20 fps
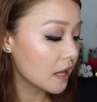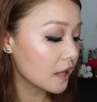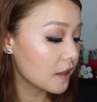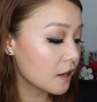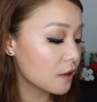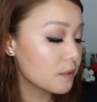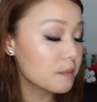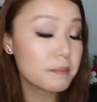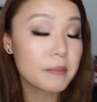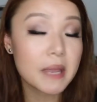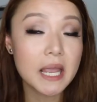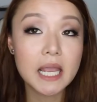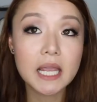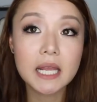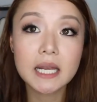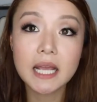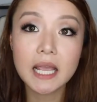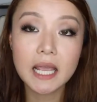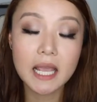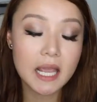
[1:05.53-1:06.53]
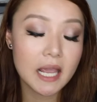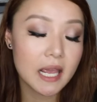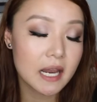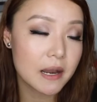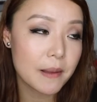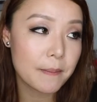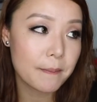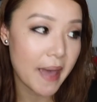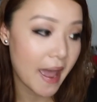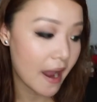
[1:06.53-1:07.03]
They're made
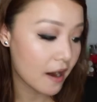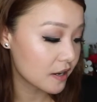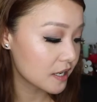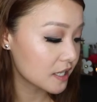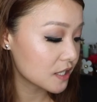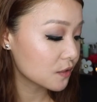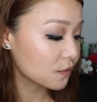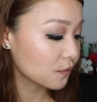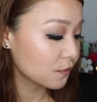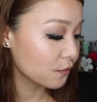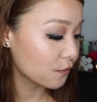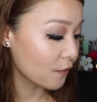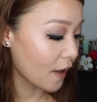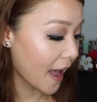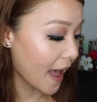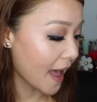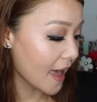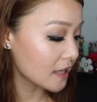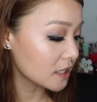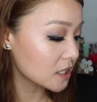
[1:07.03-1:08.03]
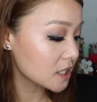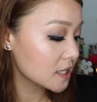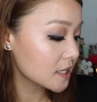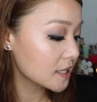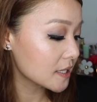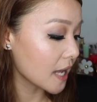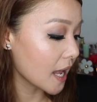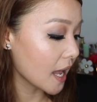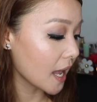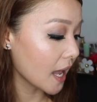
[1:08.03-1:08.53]
in Paris,
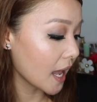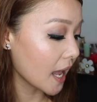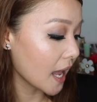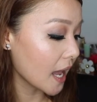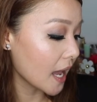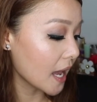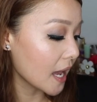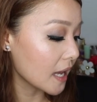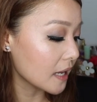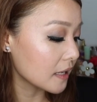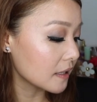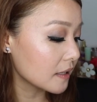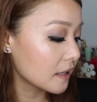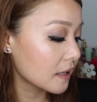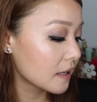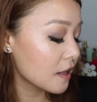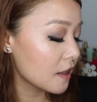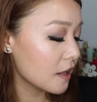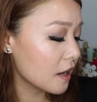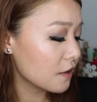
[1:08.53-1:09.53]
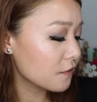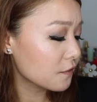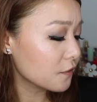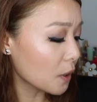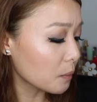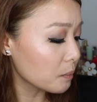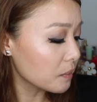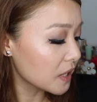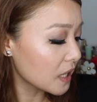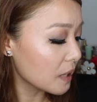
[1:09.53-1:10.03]
France, and they're
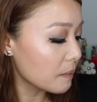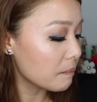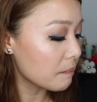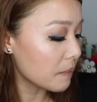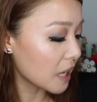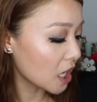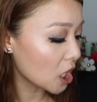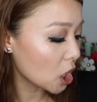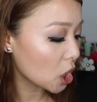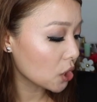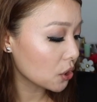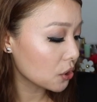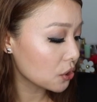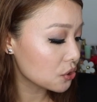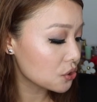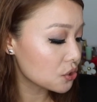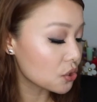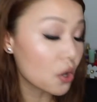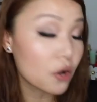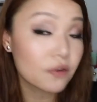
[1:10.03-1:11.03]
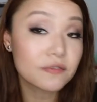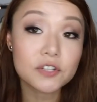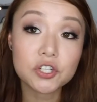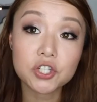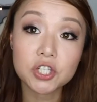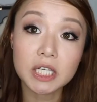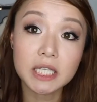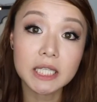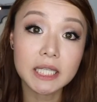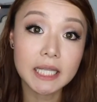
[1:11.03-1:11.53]
from the makers of
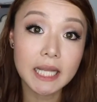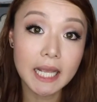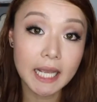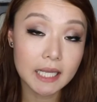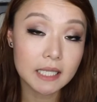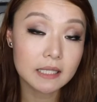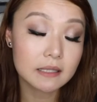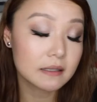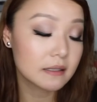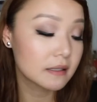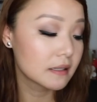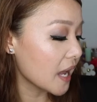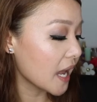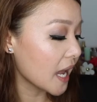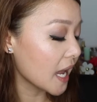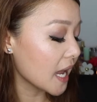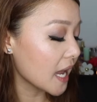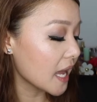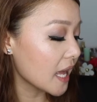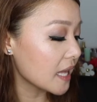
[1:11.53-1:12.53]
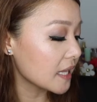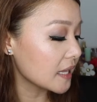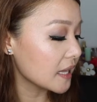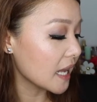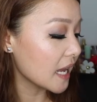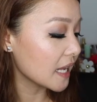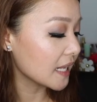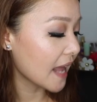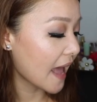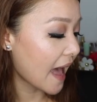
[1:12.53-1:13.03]
Chanel,
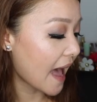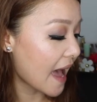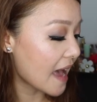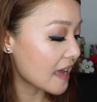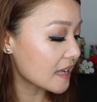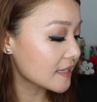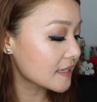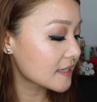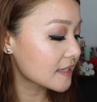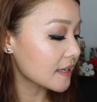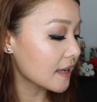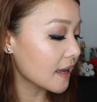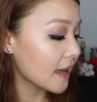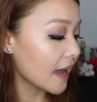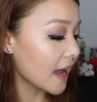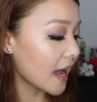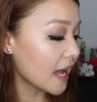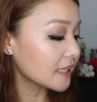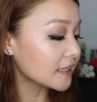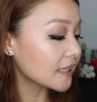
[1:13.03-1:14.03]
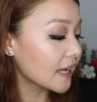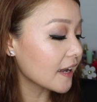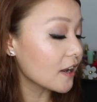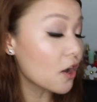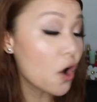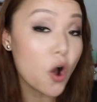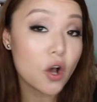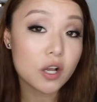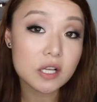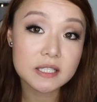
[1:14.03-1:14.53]
and it has
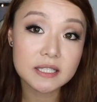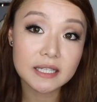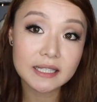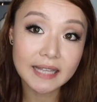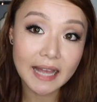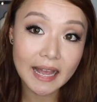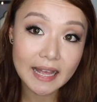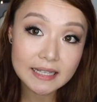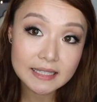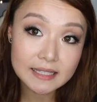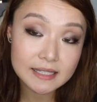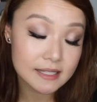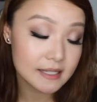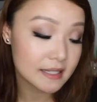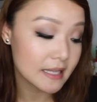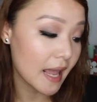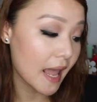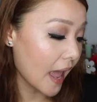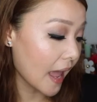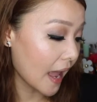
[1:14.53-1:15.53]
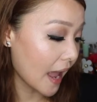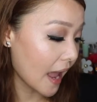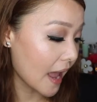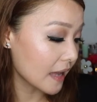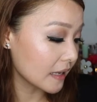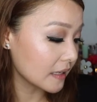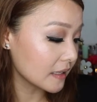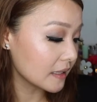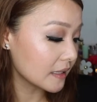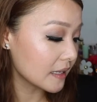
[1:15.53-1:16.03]
antioxidants
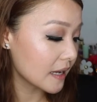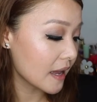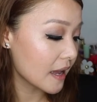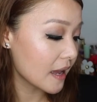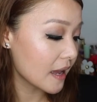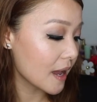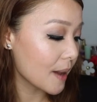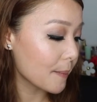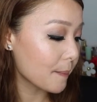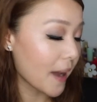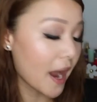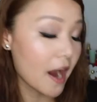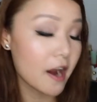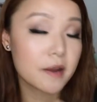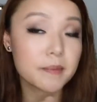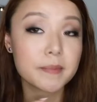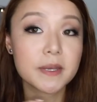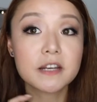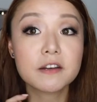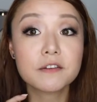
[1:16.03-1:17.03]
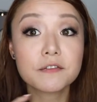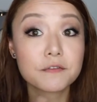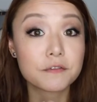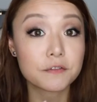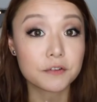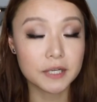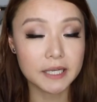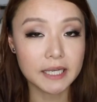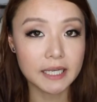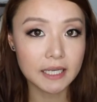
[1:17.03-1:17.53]
and paraben
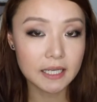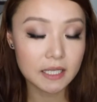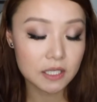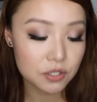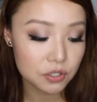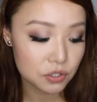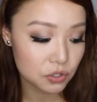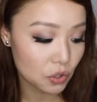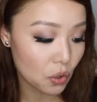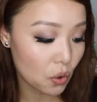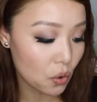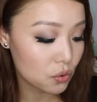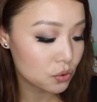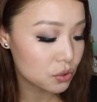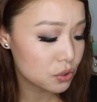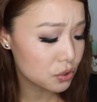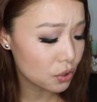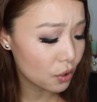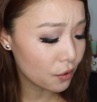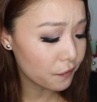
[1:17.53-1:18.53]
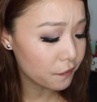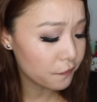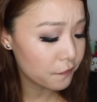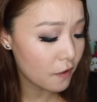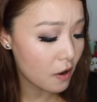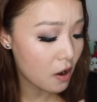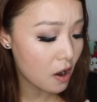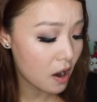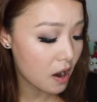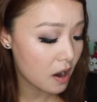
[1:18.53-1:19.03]
free. So
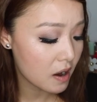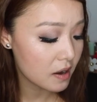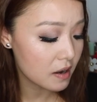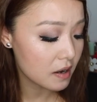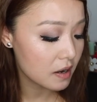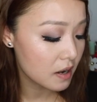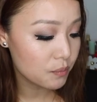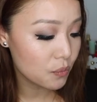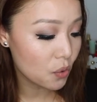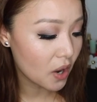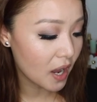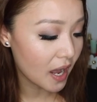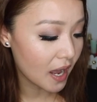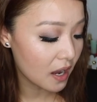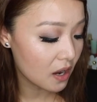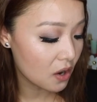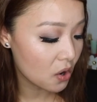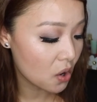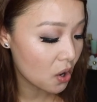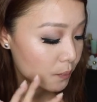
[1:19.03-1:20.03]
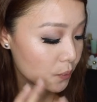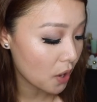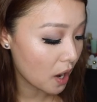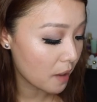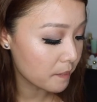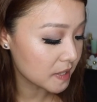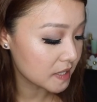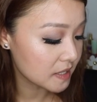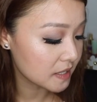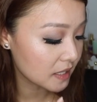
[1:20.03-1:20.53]
far, mukhang
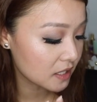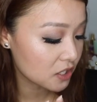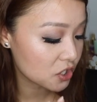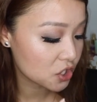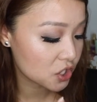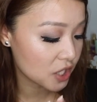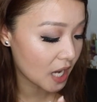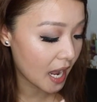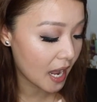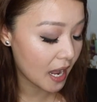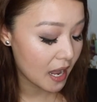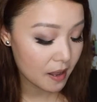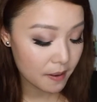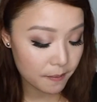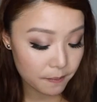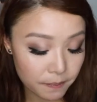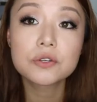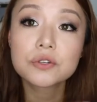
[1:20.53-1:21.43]
promising siya.